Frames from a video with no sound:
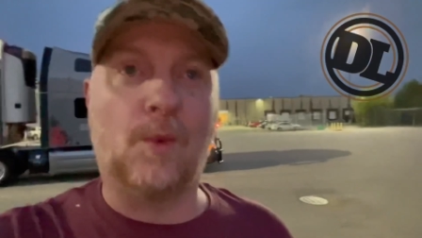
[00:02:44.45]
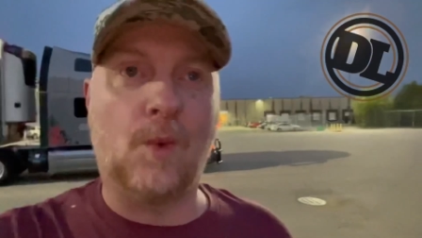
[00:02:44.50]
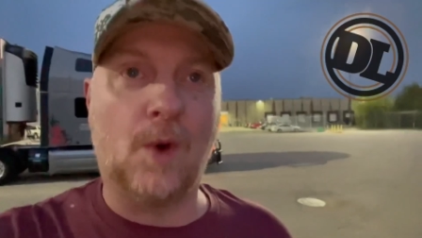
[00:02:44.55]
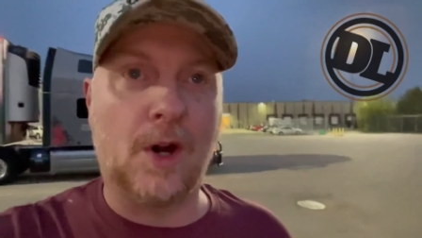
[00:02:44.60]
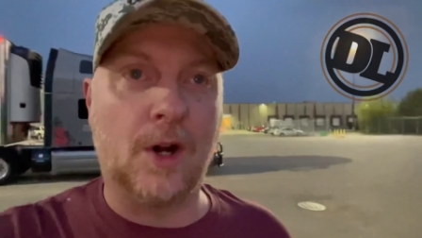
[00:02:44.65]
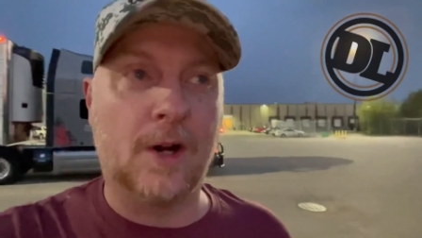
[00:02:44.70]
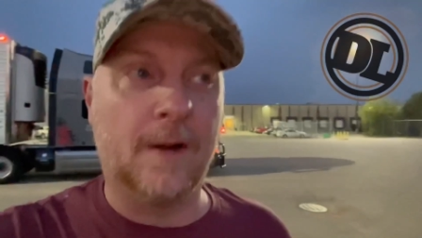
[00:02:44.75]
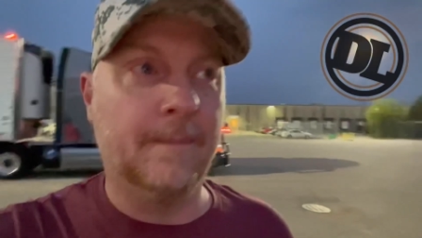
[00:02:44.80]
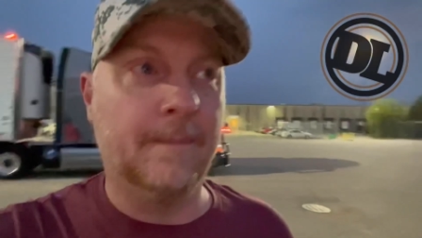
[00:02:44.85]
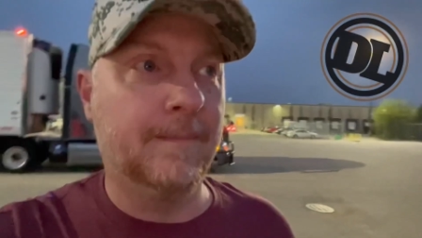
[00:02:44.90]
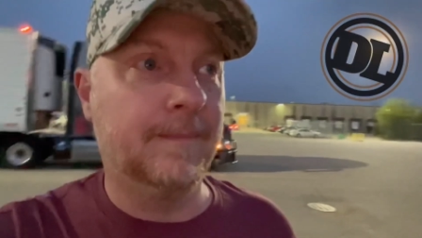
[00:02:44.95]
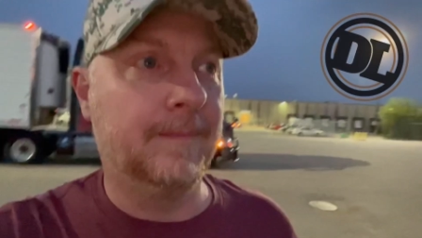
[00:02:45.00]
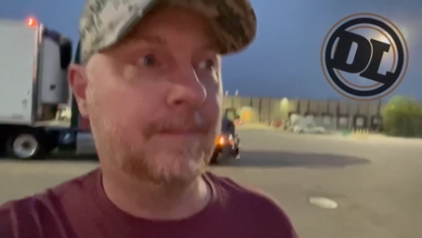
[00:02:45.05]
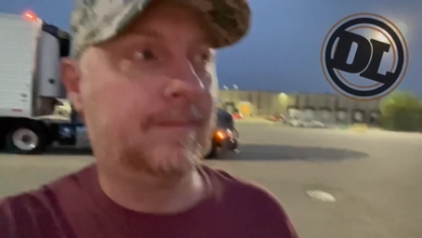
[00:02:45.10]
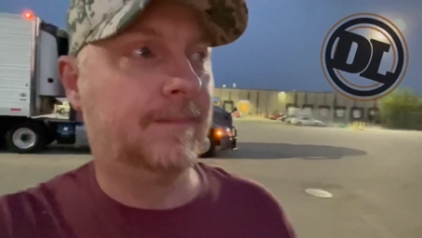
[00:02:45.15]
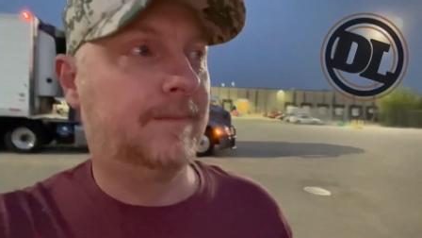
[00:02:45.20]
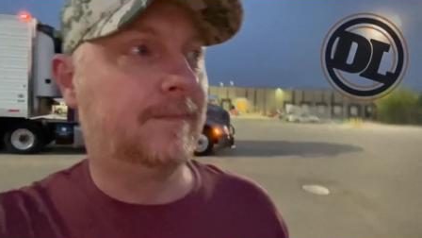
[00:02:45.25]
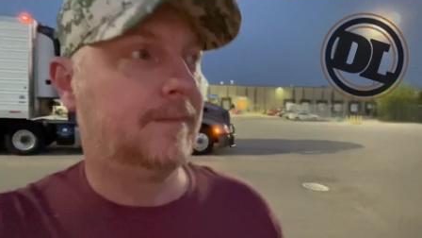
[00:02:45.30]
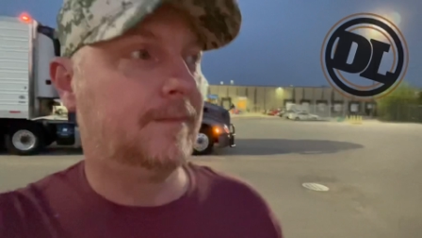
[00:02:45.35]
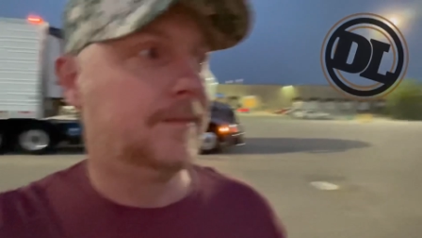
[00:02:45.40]
worm.
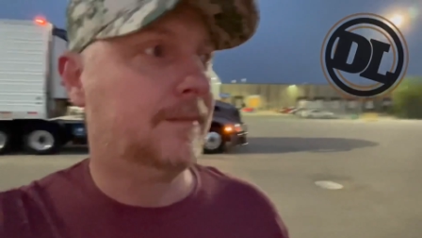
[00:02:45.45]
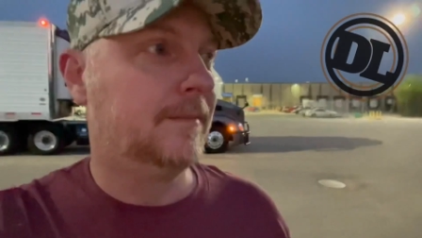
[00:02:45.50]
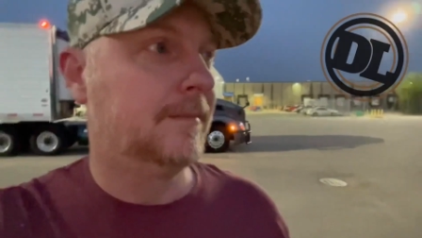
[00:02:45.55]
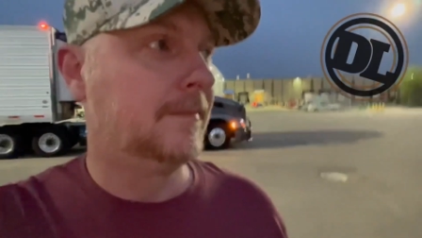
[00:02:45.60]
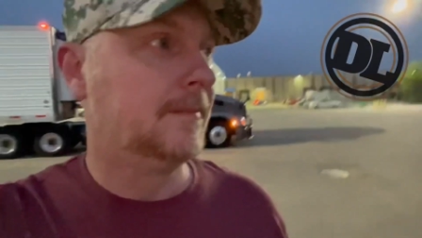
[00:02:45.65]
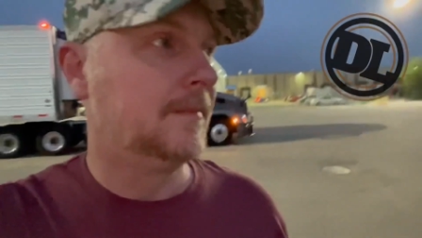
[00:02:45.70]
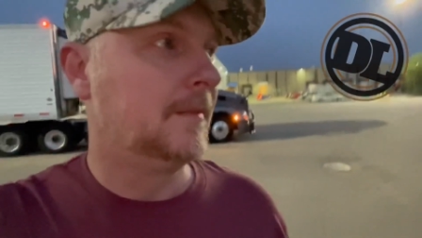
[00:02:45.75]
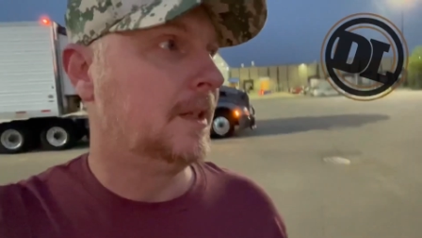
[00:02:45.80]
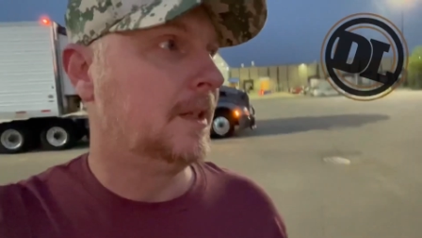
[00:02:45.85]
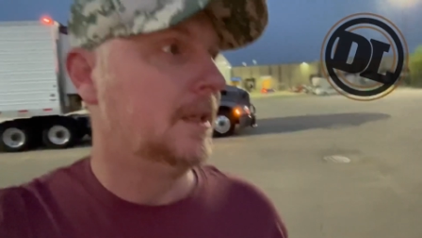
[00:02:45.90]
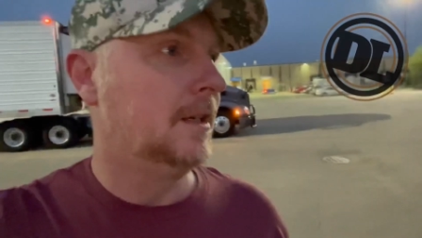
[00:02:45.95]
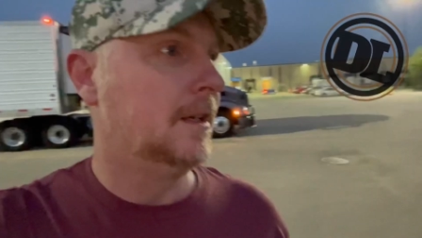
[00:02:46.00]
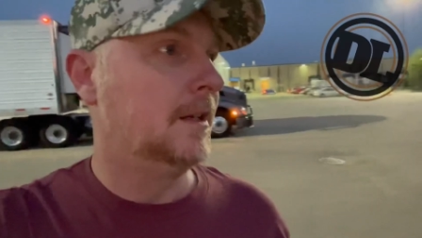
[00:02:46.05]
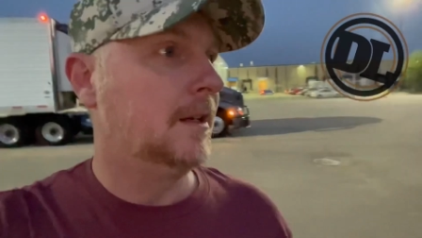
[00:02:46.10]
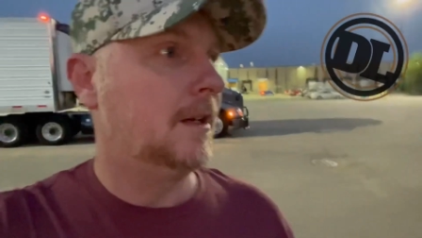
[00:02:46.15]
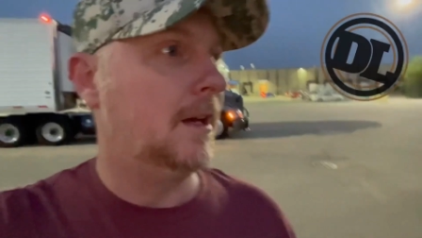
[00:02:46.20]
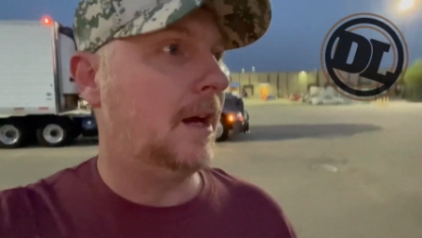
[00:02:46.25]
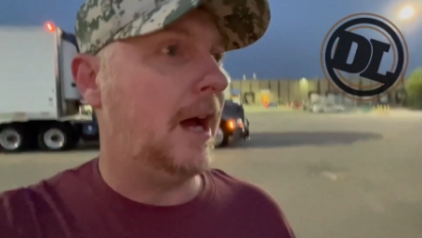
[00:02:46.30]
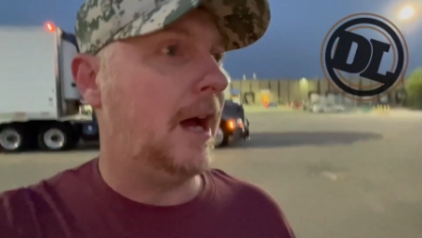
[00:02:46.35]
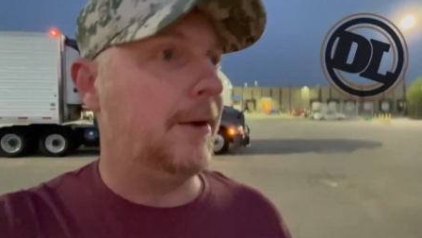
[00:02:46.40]

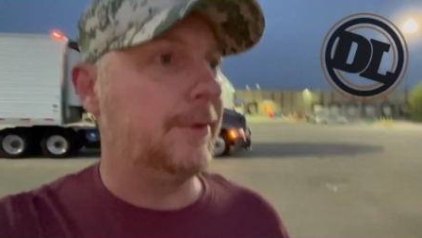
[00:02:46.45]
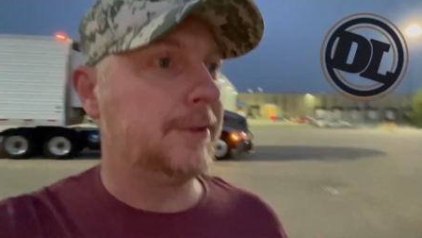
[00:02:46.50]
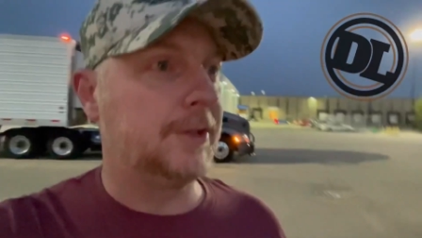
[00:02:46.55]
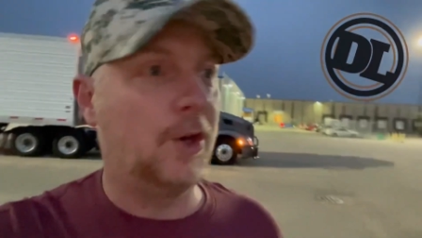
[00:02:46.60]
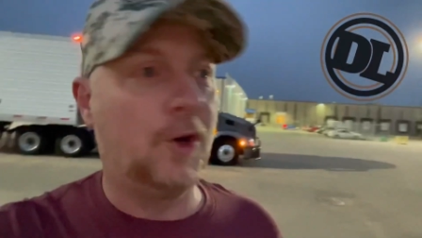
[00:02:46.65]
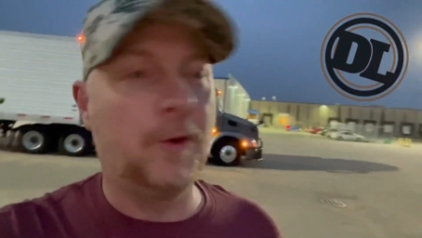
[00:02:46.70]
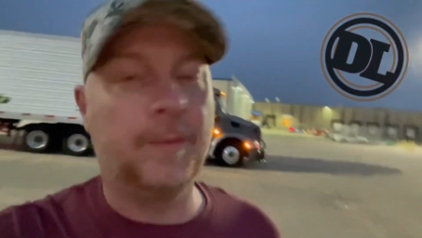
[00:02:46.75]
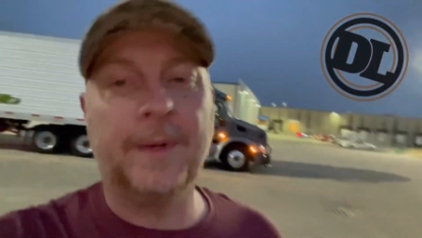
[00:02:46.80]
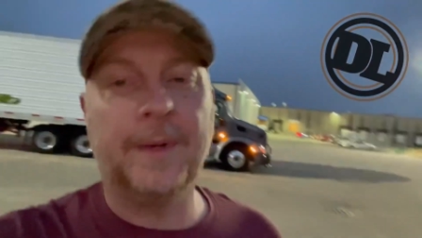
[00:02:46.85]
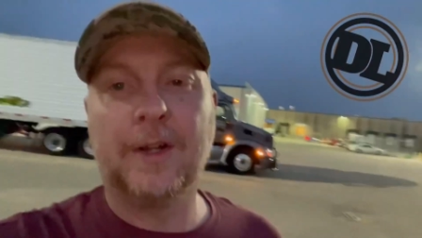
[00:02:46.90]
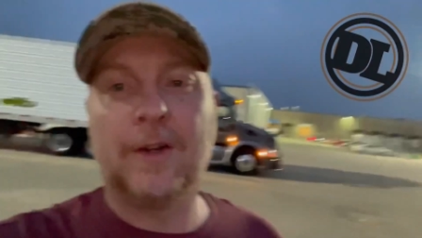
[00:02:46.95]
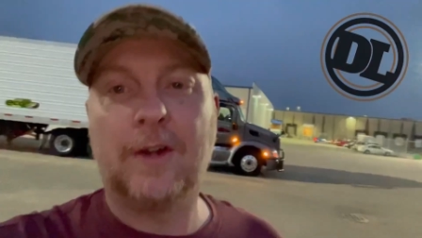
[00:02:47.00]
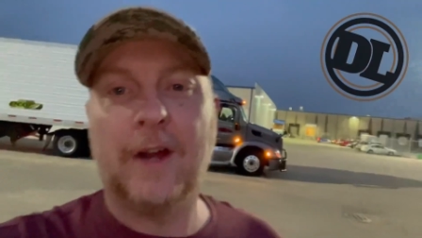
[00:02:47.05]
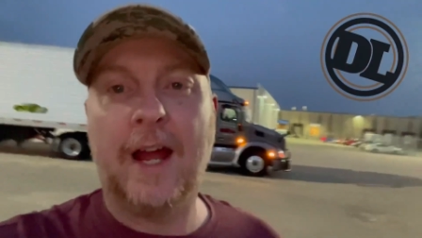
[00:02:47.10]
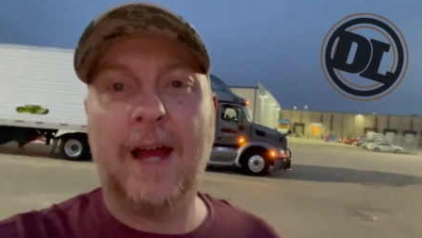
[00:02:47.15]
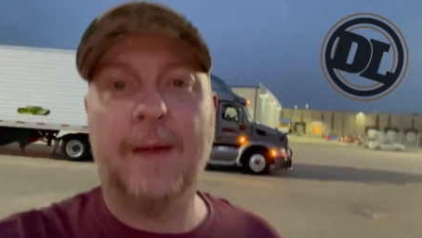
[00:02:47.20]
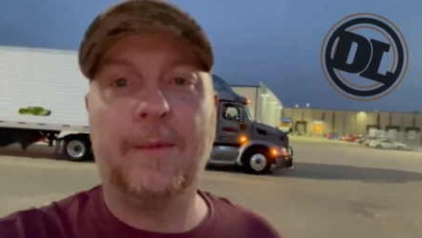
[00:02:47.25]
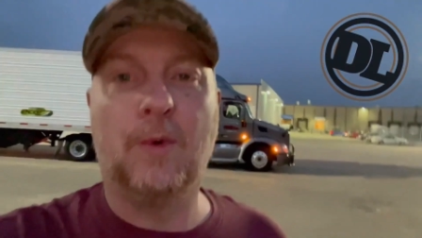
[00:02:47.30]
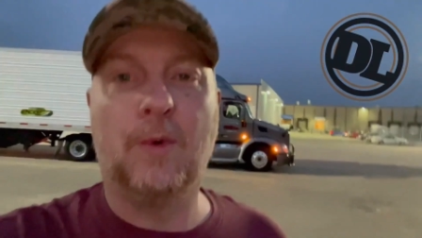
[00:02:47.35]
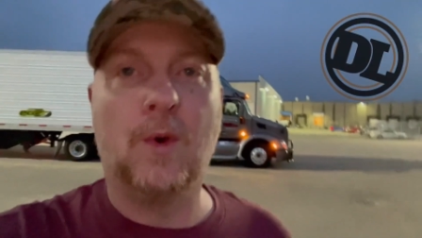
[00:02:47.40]
I was hoping to
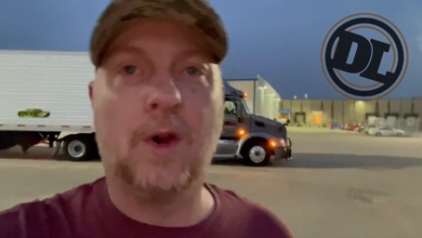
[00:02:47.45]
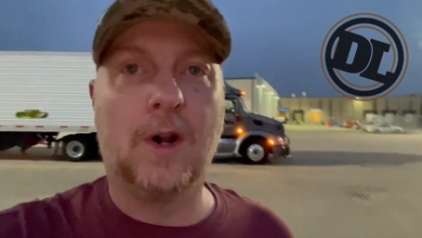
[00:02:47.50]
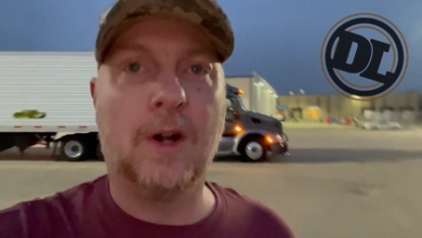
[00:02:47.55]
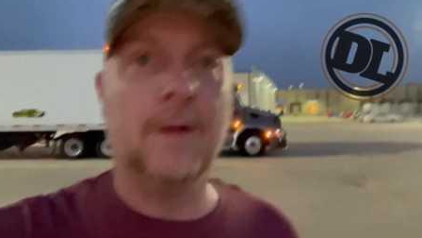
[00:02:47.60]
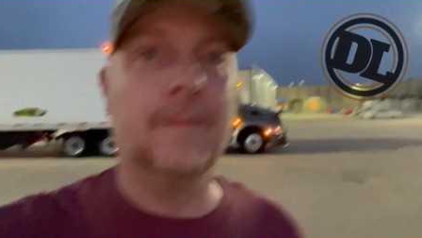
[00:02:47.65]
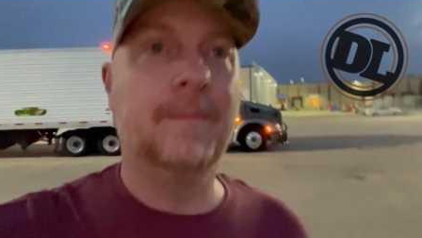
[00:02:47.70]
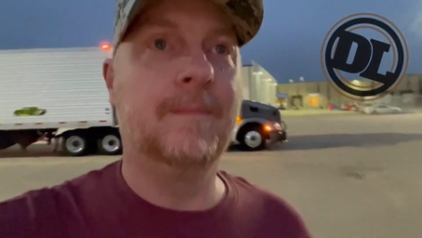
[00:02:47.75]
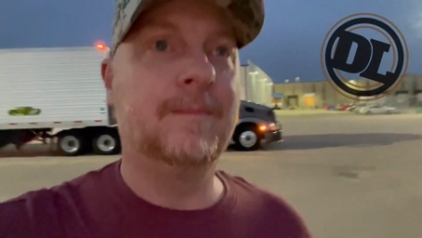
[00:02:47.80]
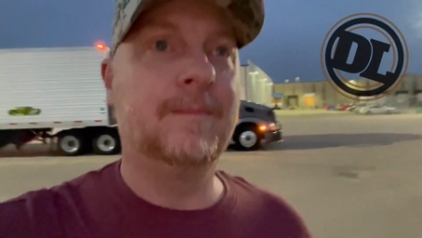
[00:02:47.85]
grab a worm.